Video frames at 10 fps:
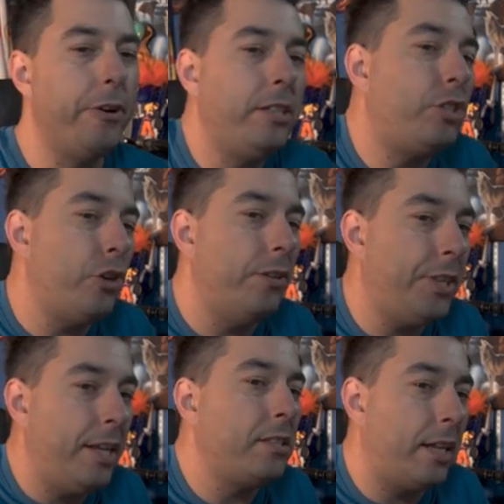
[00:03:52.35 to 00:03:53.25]
is certain
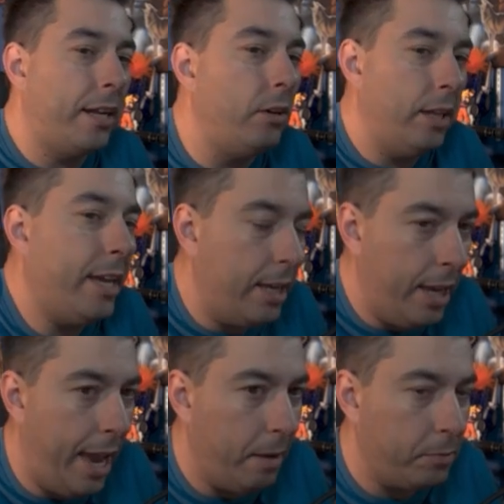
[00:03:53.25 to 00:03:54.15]
things that I don't like in
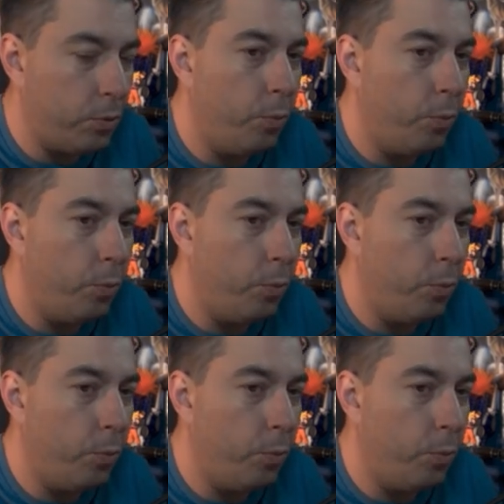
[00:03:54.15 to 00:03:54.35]
games.